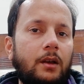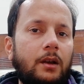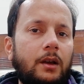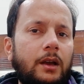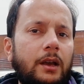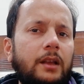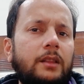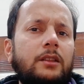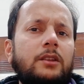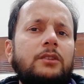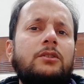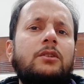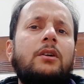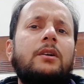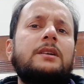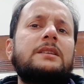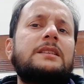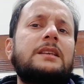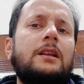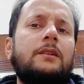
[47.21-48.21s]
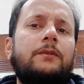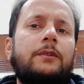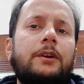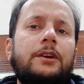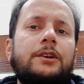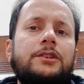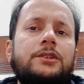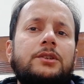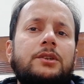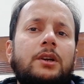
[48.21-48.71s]
In the song
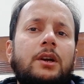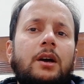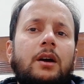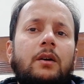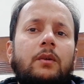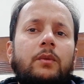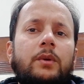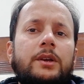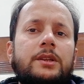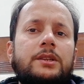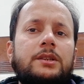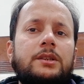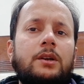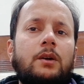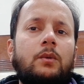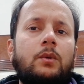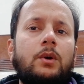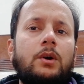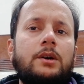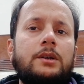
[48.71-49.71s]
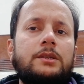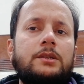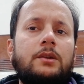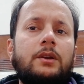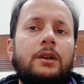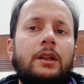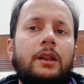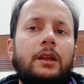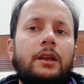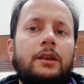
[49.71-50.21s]
Selfish, which was
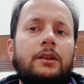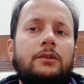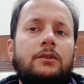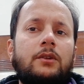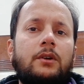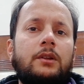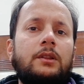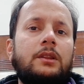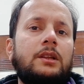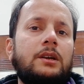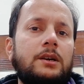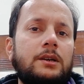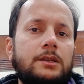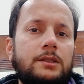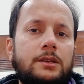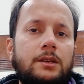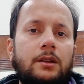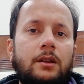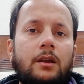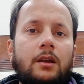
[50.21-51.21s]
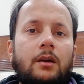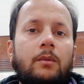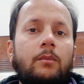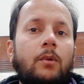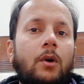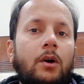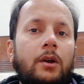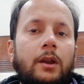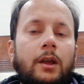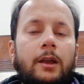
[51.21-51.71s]
released on Thursday
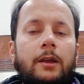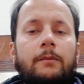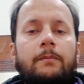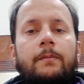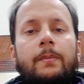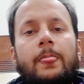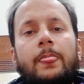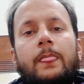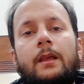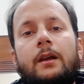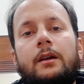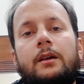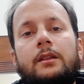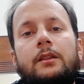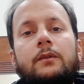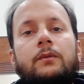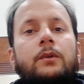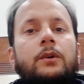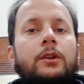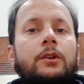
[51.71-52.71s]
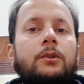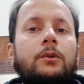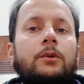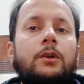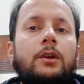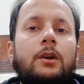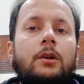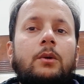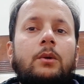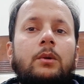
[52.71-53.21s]
morning, the
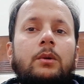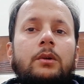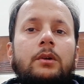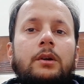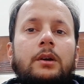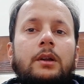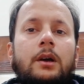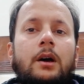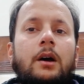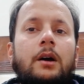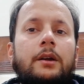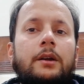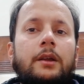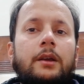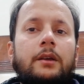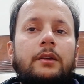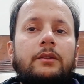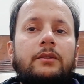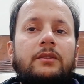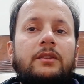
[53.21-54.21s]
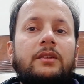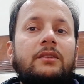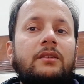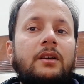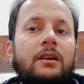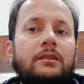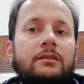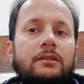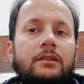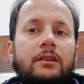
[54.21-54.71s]
42-year-old artist
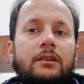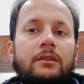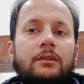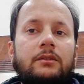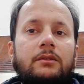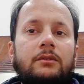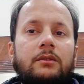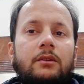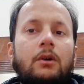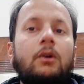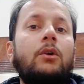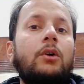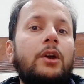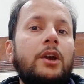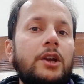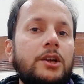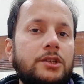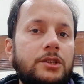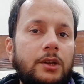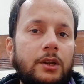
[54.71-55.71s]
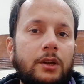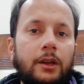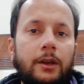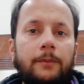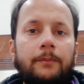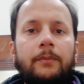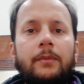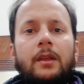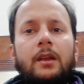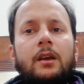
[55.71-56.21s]
discusses
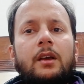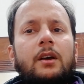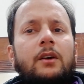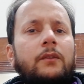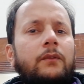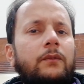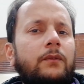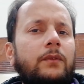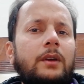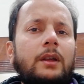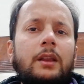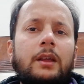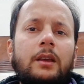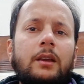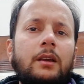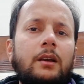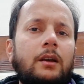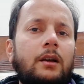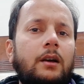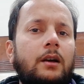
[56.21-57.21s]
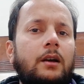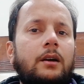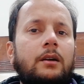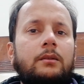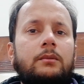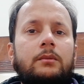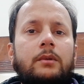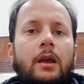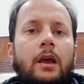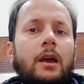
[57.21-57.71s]
occasionally feeling
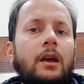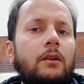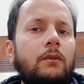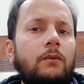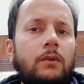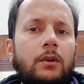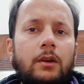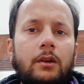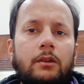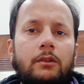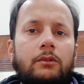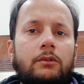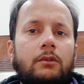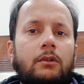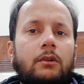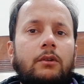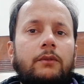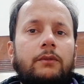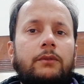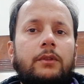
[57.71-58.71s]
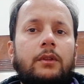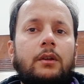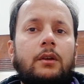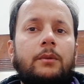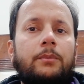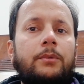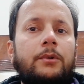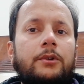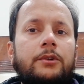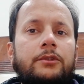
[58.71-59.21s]
envious of the
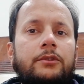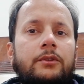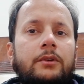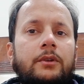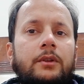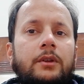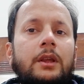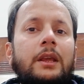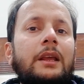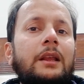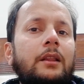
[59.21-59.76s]
person he